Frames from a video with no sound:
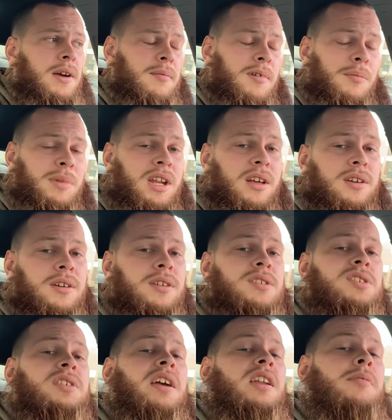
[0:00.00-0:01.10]
I'm in a good
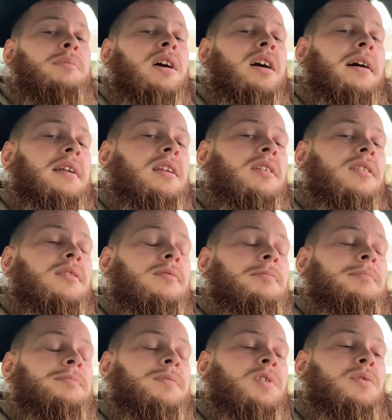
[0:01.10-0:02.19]
state of mind, and
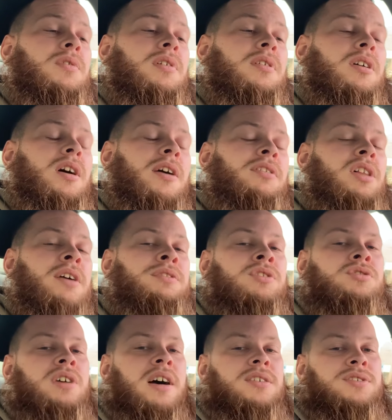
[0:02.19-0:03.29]
I would love to
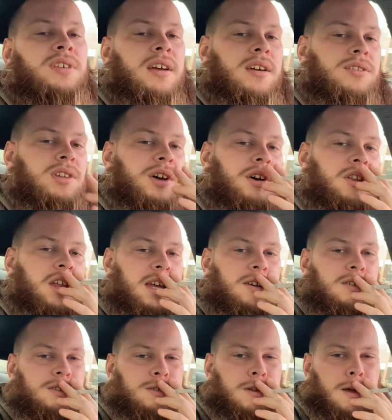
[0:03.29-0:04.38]
try psychedelic like
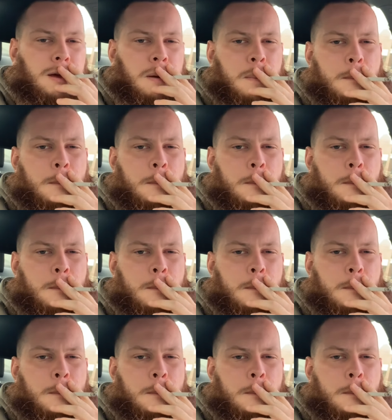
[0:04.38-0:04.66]
LSD.